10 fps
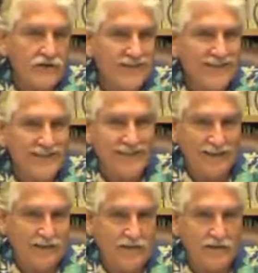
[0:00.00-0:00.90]

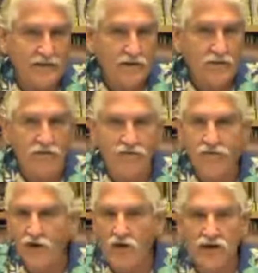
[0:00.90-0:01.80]
acidic, when
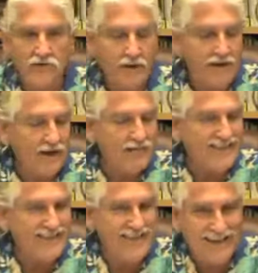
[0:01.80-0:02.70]
fluids become
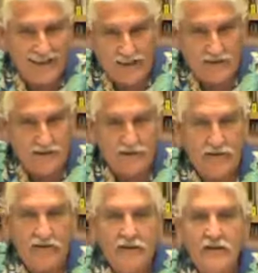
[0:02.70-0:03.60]
acidic,
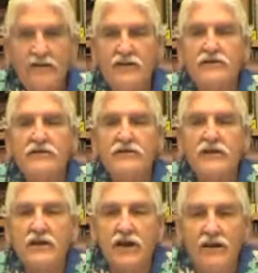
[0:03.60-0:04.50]
this,
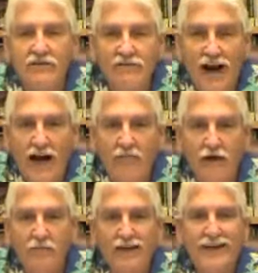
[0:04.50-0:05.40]
the
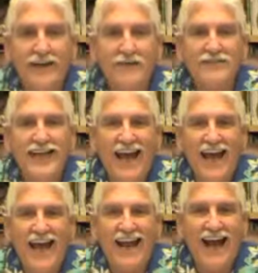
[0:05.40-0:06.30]
environment becomes
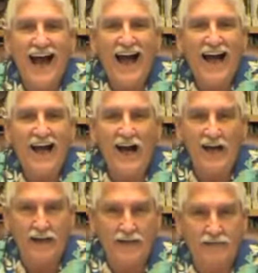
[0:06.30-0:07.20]

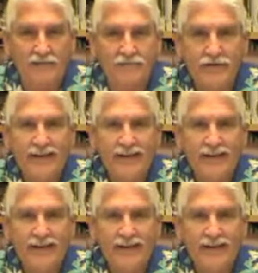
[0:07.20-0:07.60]
anionic.